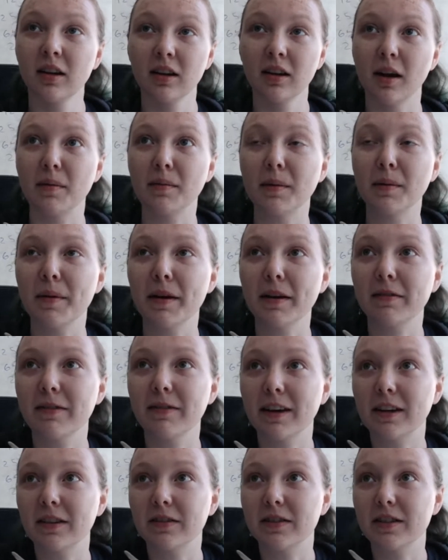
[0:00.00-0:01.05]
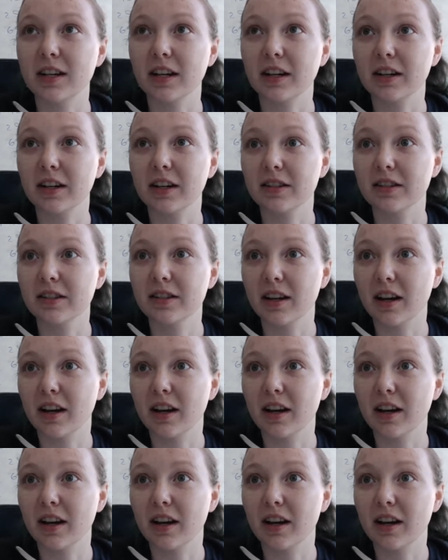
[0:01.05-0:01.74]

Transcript: I'm a big fan of stickers.